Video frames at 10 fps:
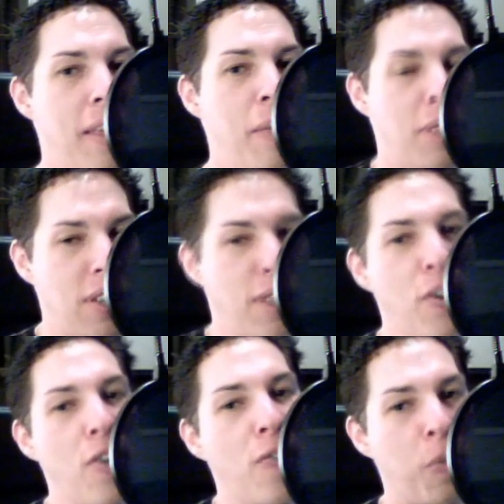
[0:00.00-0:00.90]
it was
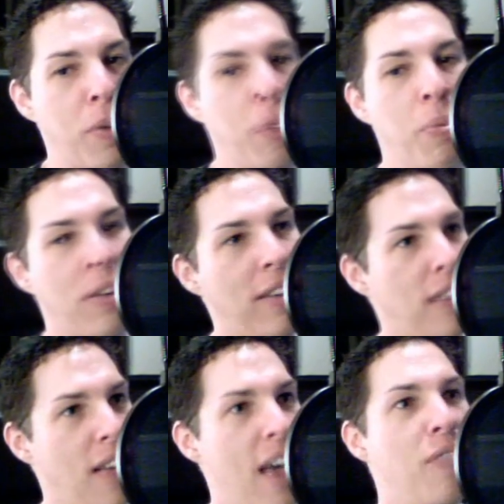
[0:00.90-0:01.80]
difficult for people
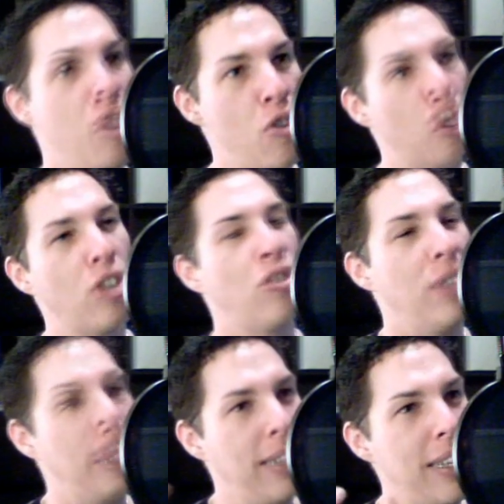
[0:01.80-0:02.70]
outside of New York to
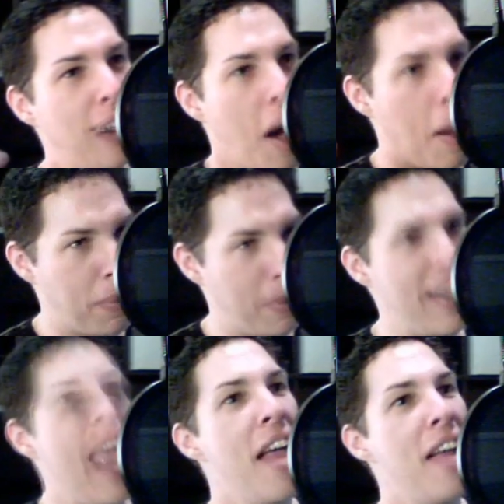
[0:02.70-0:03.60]
really
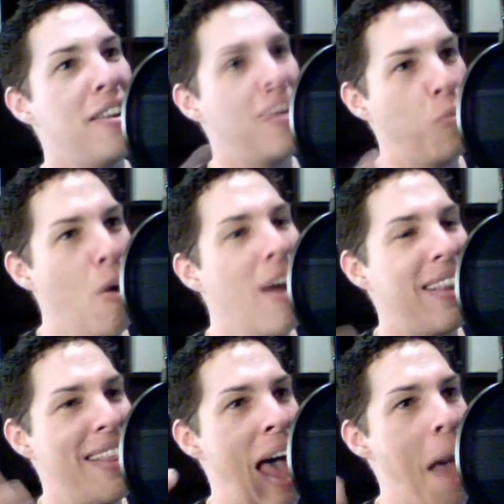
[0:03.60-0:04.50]
comprehend
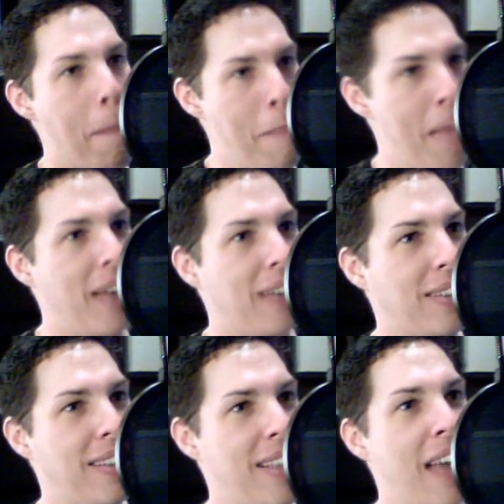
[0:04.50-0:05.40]
what that
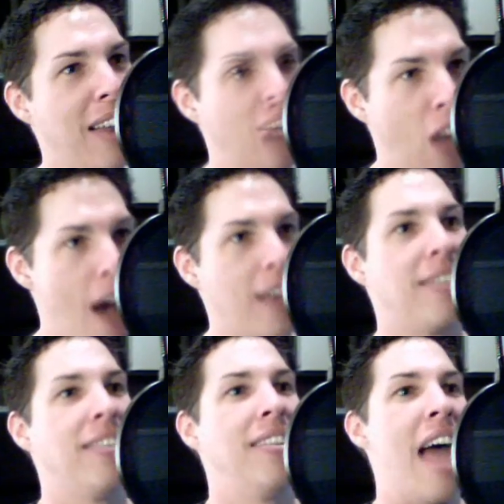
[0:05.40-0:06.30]
meant, that
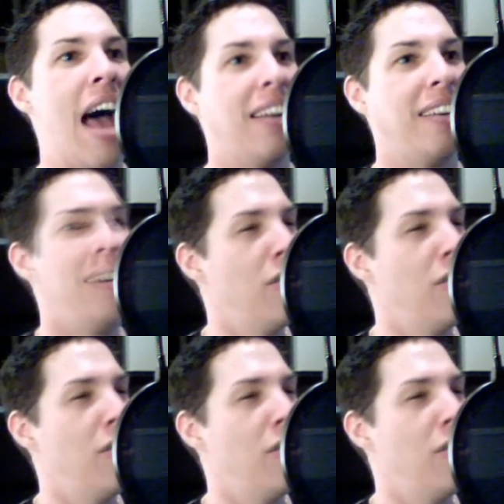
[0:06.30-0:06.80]
loss and that